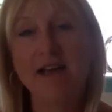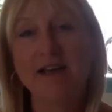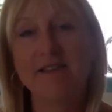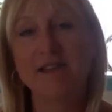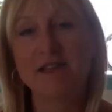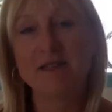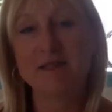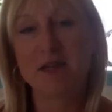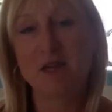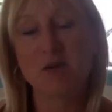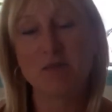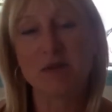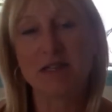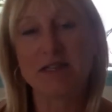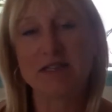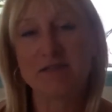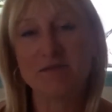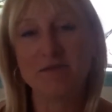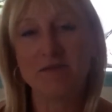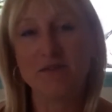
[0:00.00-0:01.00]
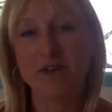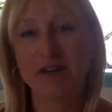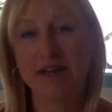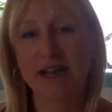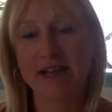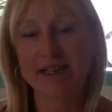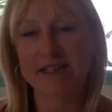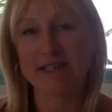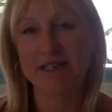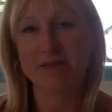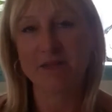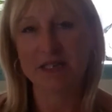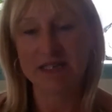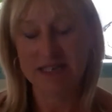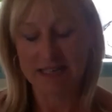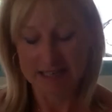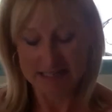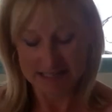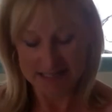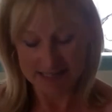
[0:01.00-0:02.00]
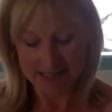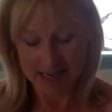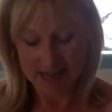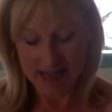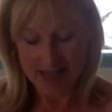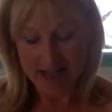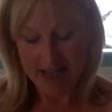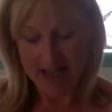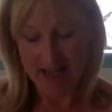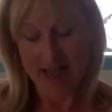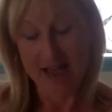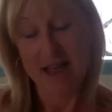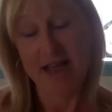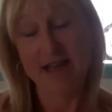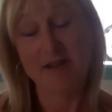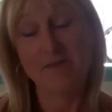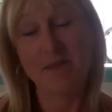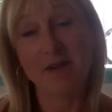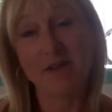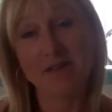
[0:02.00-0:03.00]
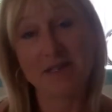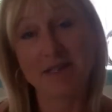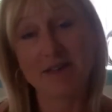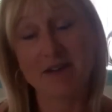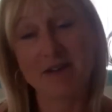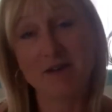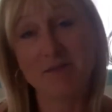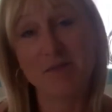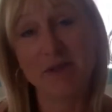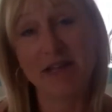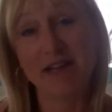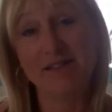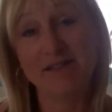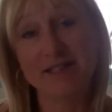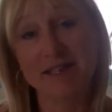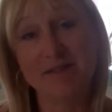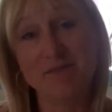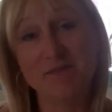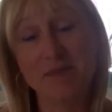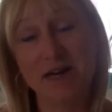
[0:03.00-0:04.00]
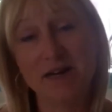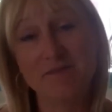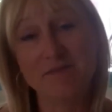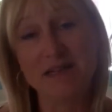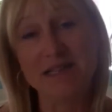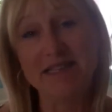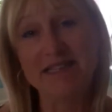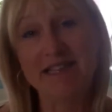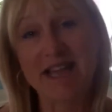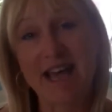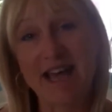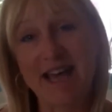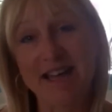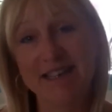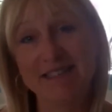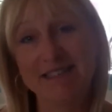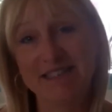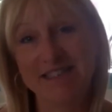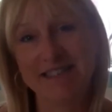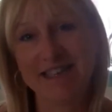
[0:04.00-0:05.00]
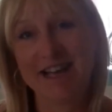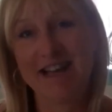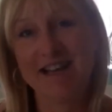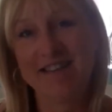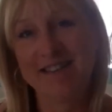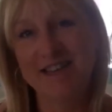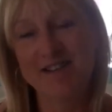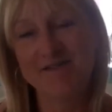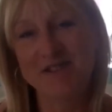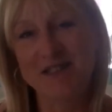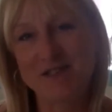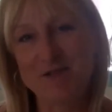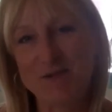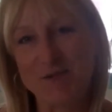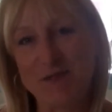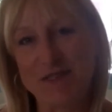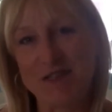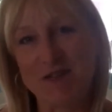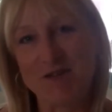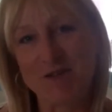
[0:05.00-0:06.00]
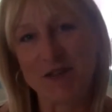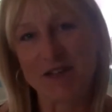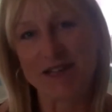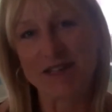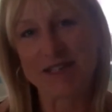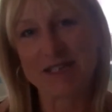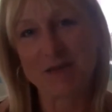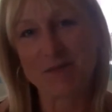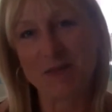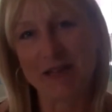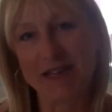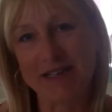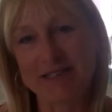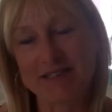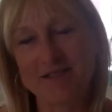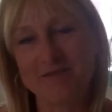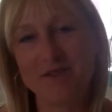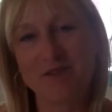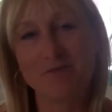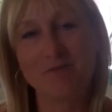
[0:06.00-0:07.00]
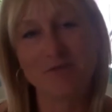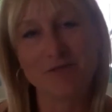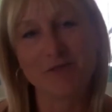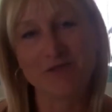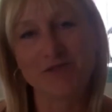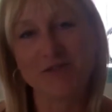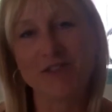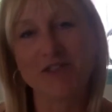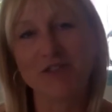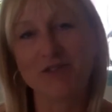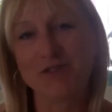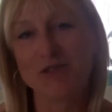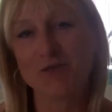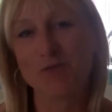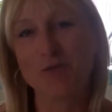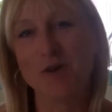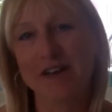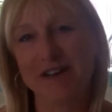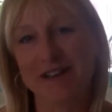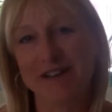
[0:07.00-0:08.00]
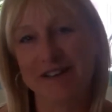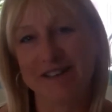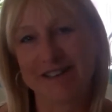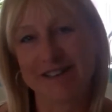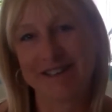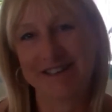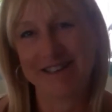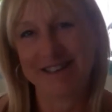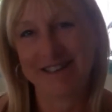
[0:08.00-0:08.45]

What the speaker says: There's going to be some fun activities, and because I can't be outdone by Miss Hadge, there is also going to be some reward for good work.